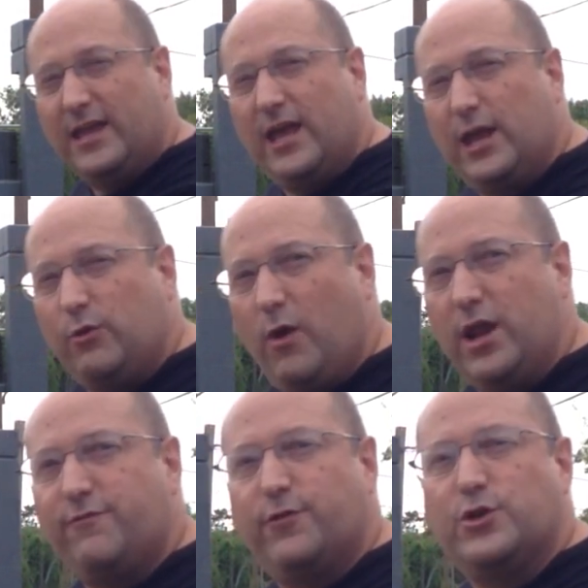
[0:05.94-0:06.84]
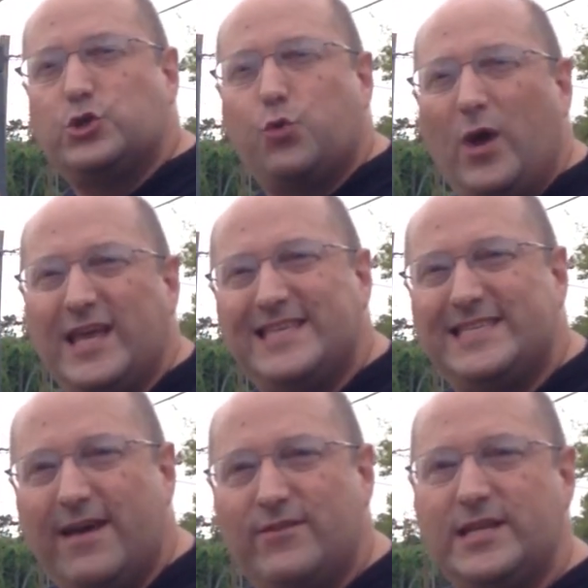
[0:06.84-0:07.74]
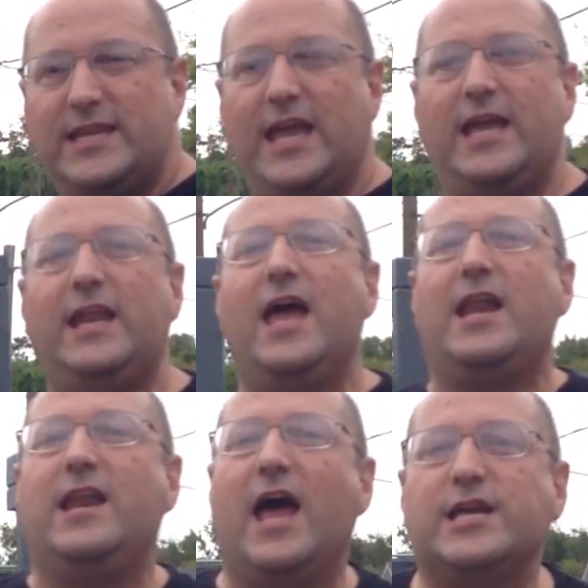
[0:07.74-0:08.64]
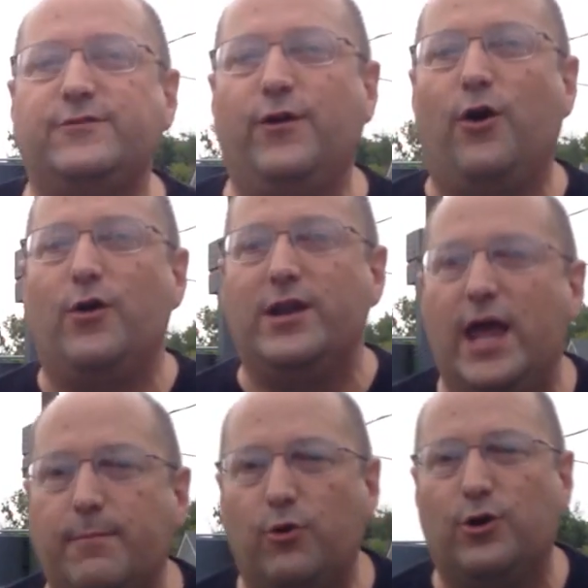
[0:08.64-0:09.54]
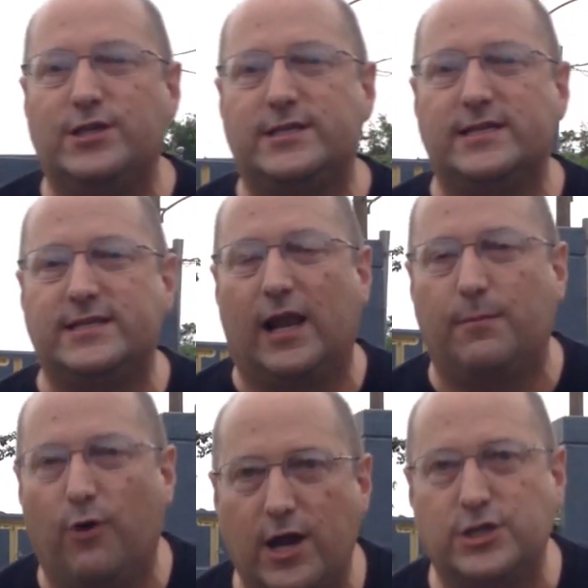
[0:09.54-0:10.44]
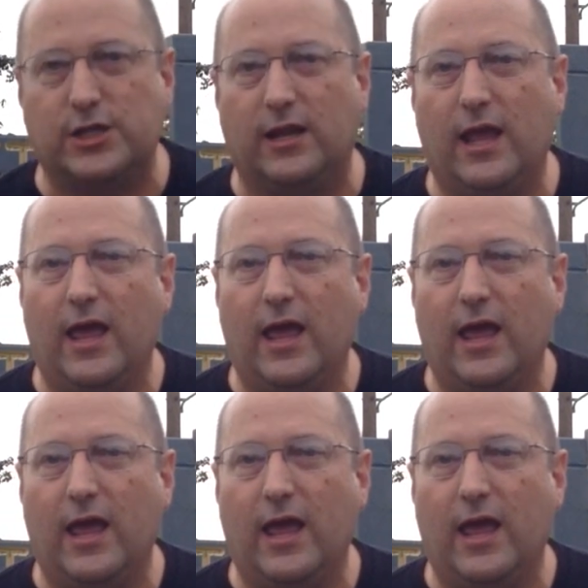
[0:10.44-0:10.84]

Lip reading: getting ready for the 2017 Nashville Neighborhoods Celebration.